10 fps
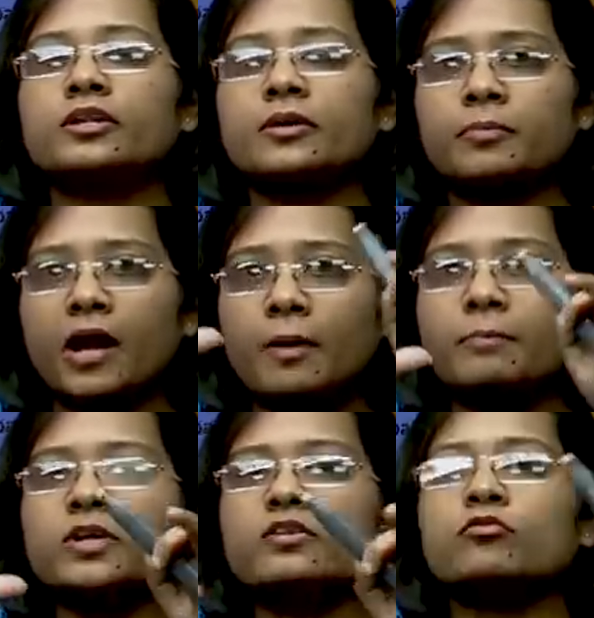the
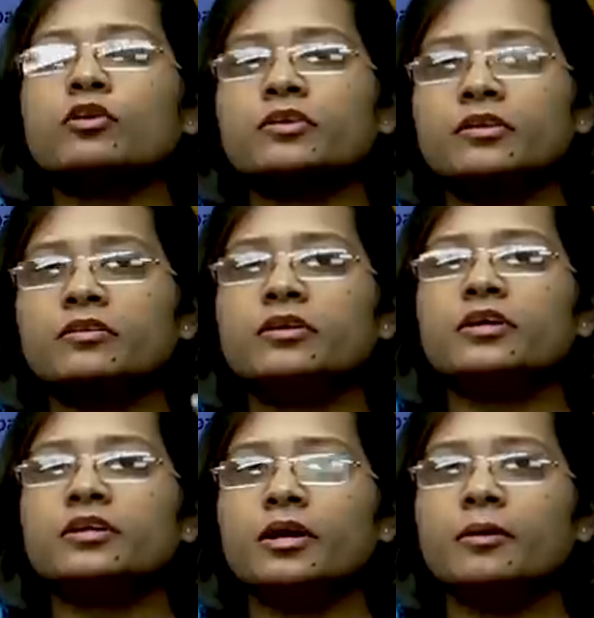brahmins was
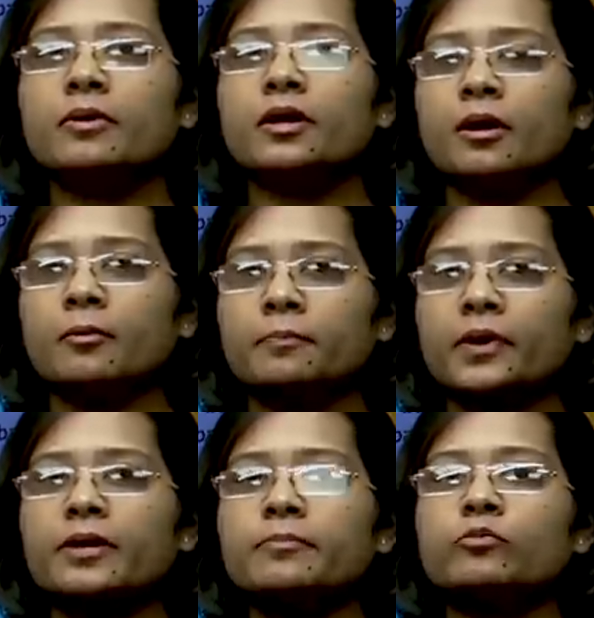considered the
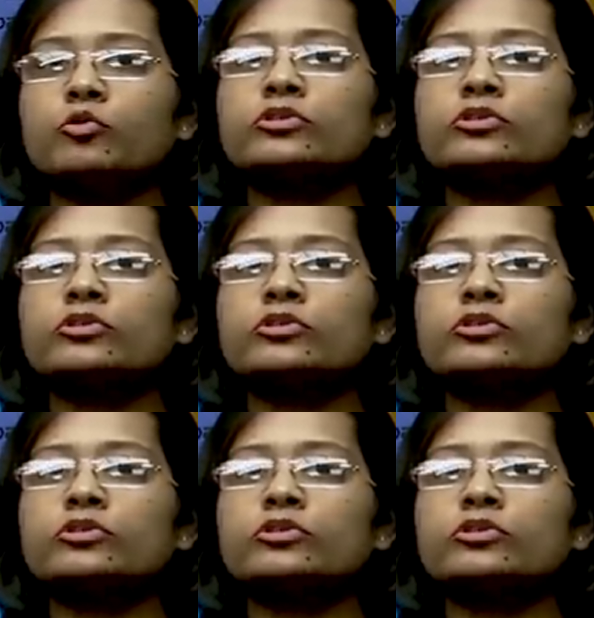prime